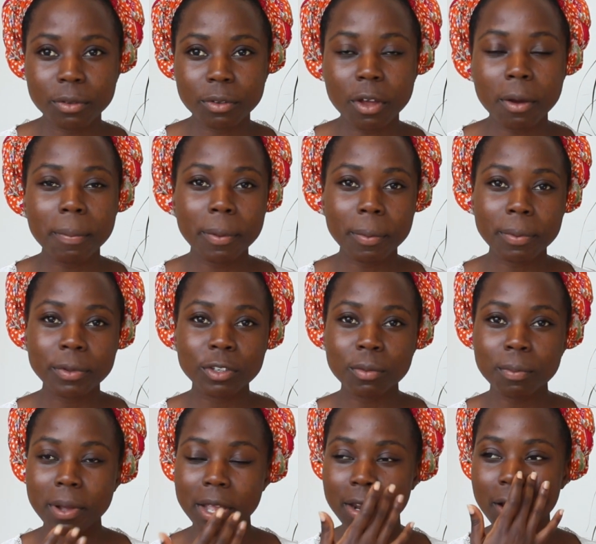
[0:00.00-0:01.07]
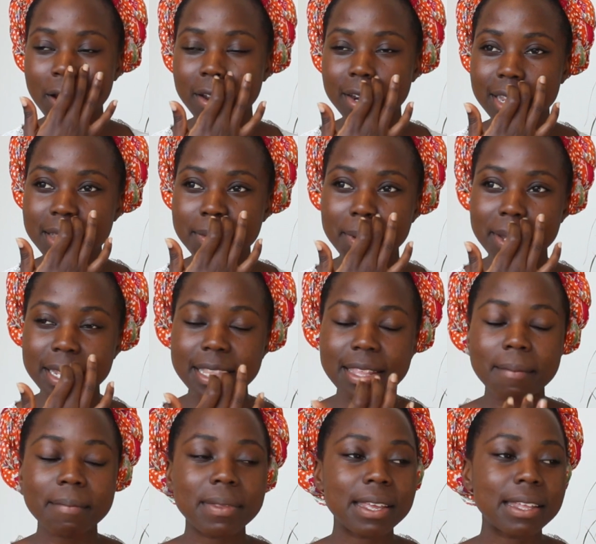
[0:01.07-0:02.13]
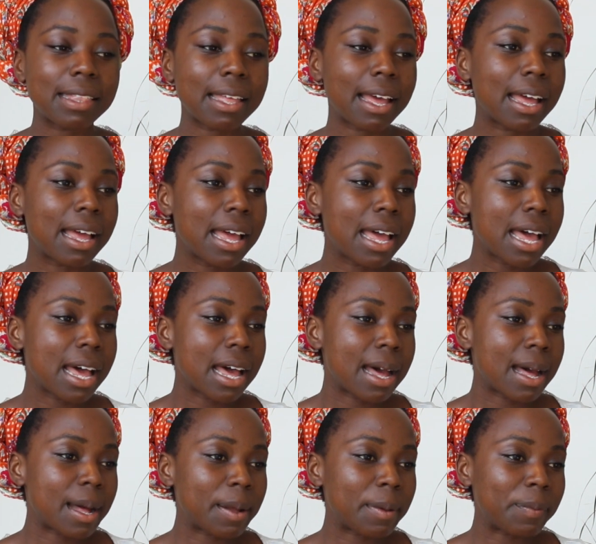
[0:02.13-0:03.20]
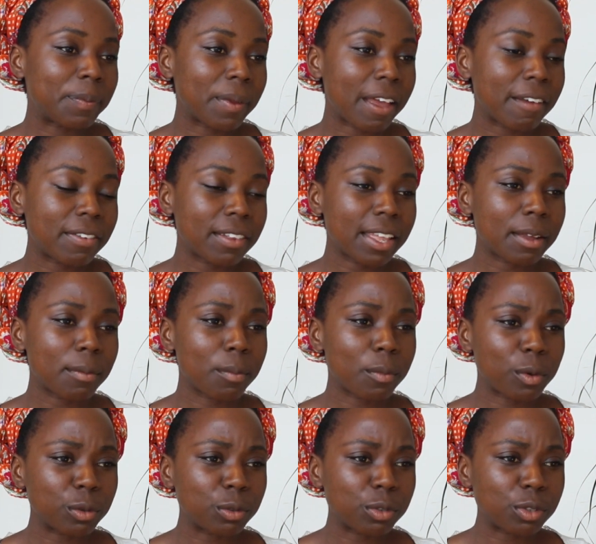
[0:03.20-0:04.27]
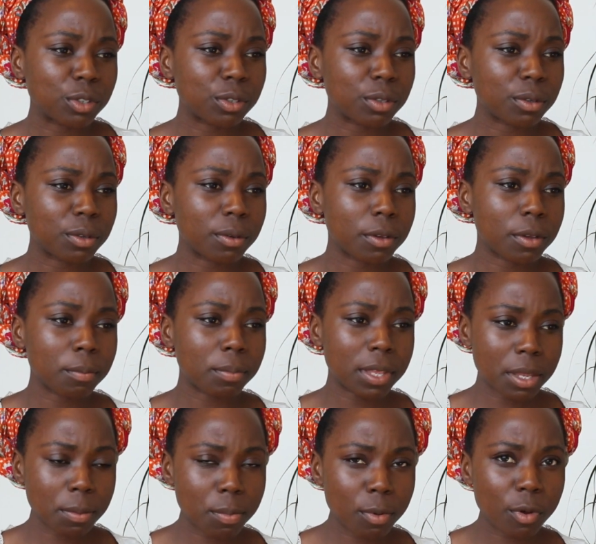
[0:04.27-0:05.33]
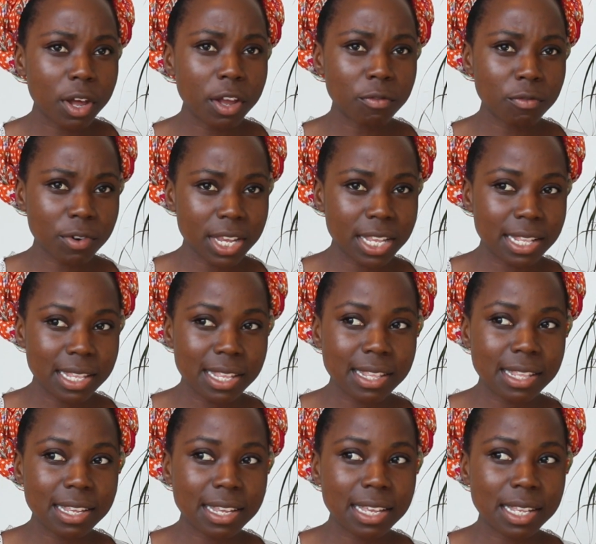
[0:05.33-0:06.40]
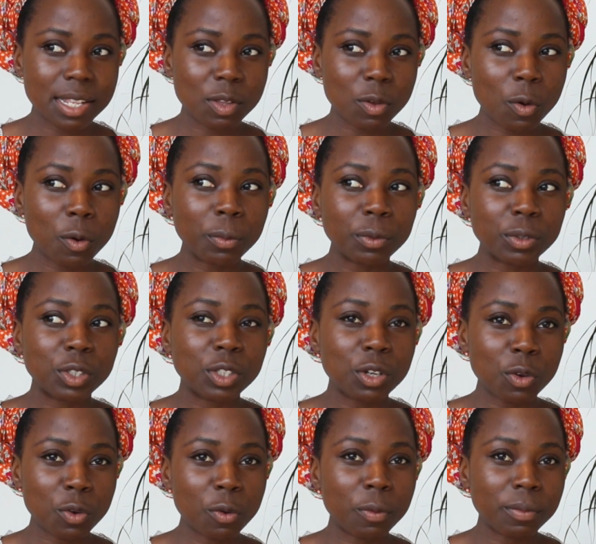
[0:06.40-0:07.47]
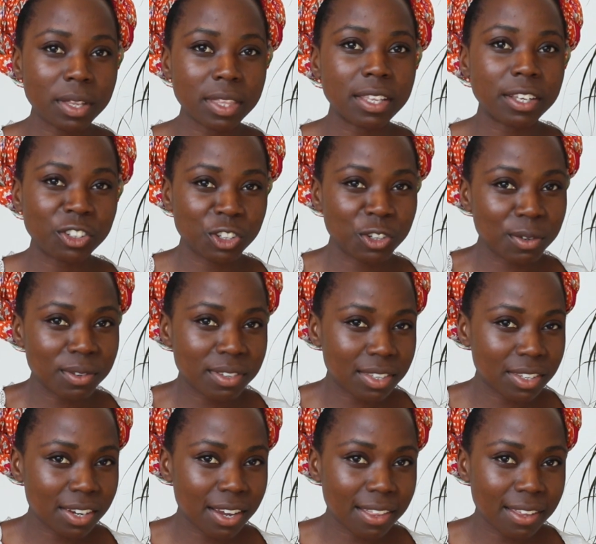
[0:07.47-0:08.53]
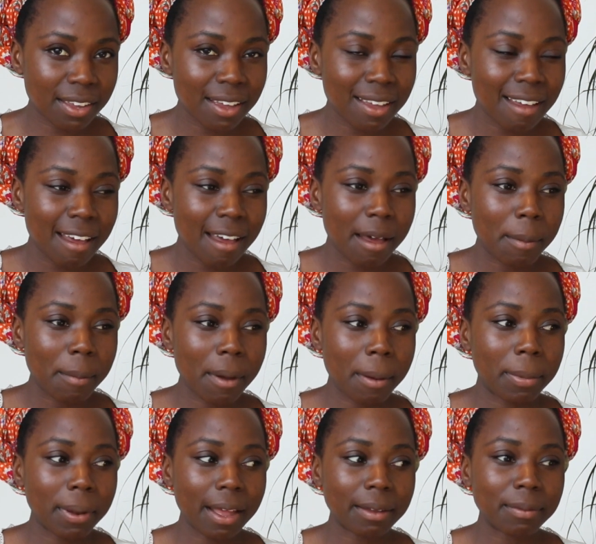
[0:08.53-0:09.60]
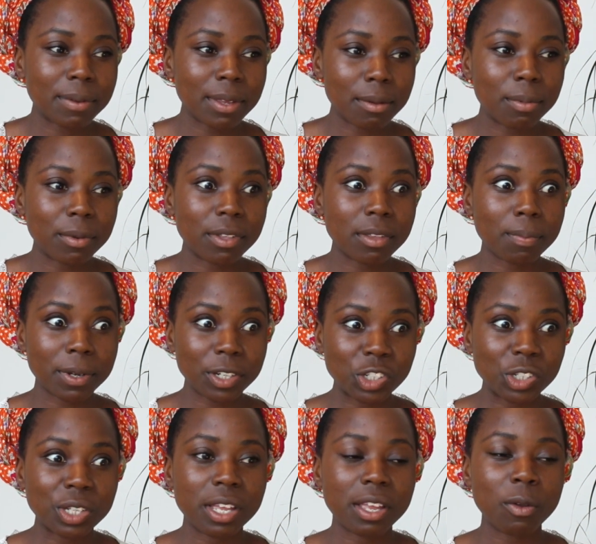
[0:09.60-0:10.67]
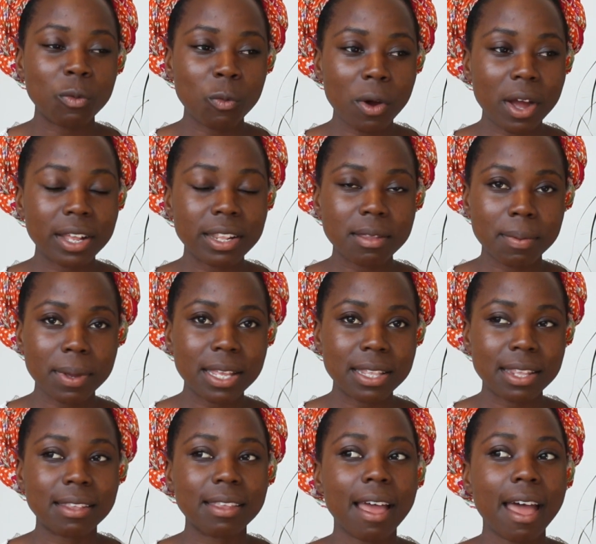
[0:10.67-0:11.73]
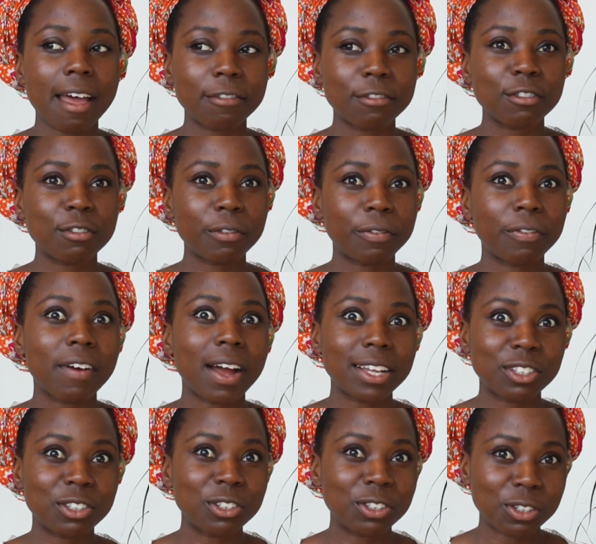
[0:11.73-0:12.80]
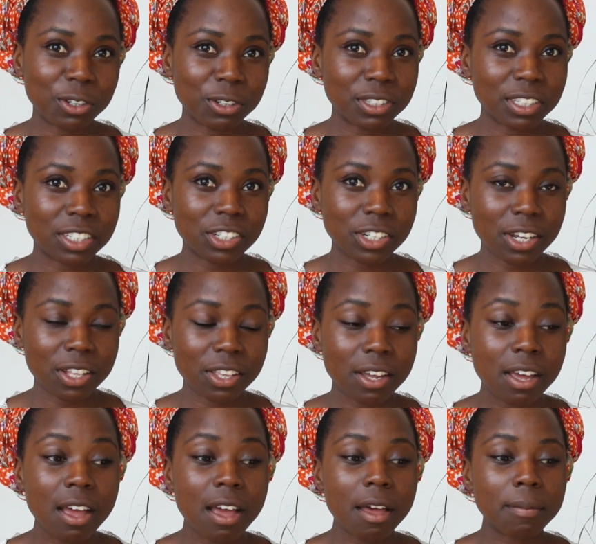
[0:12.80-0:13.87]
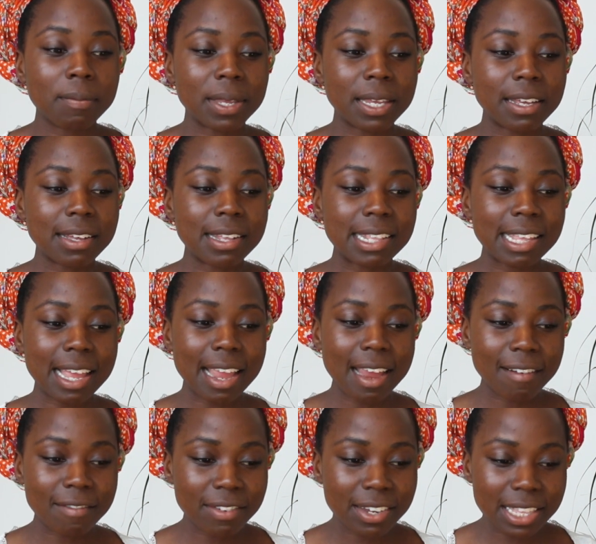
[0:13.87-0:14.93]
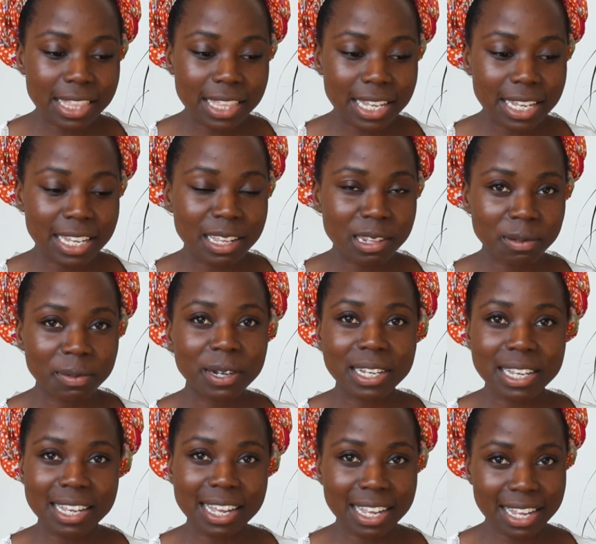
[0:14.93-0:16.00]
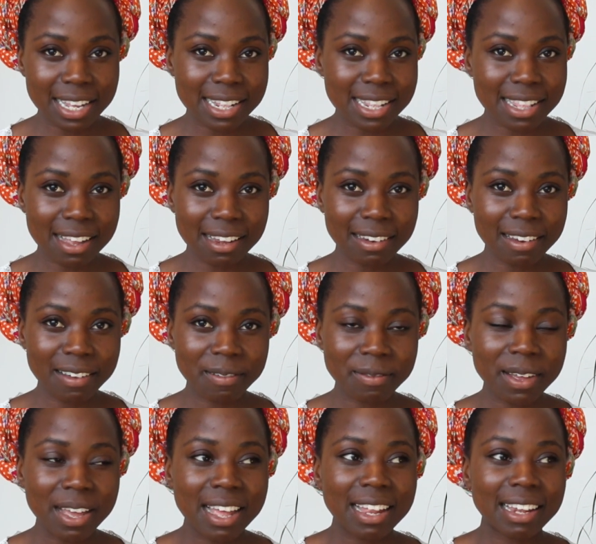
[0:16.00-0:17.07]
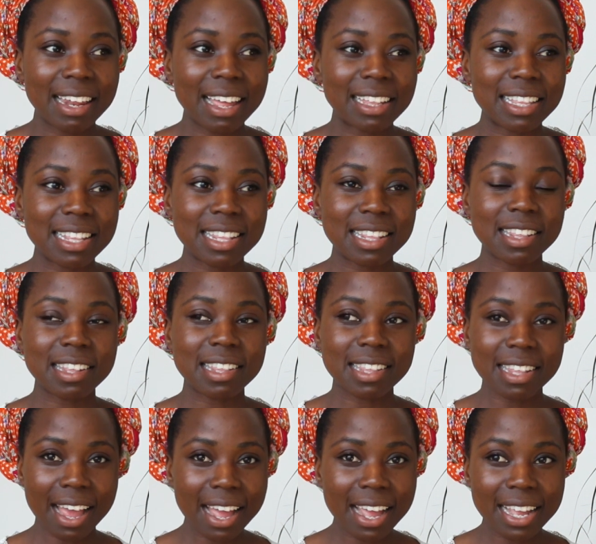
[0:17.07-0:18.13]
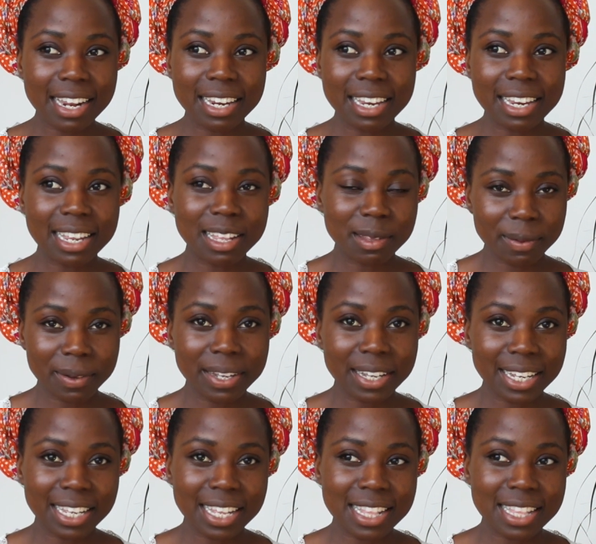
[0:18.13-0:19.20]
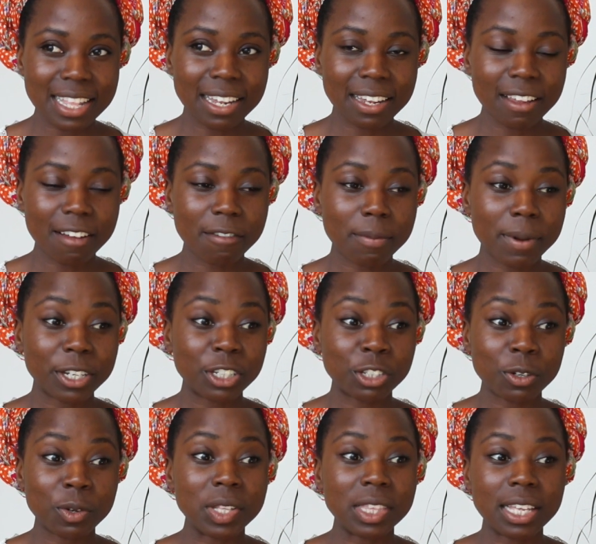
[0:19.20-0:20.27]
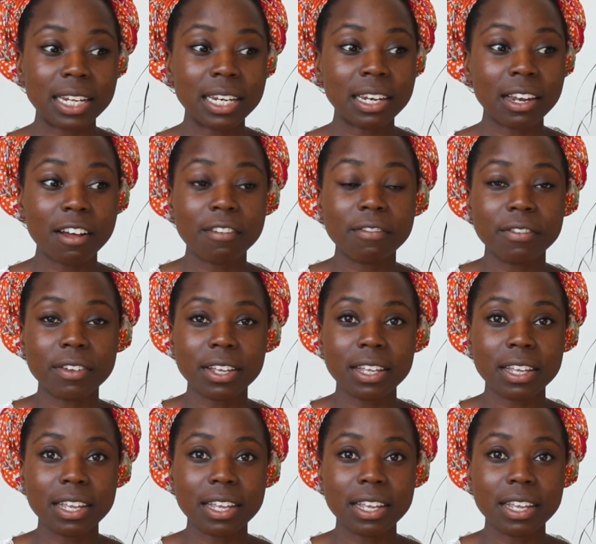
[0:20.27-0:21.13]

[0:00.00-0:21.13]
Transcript: not to minorities, but it's something that um, I feel like most people and races, it's almost a norm that they choose each other. But black people, especially in white spaces, have to fight to choose each other because everything is working against that love. Like the society is working against that love by showing that love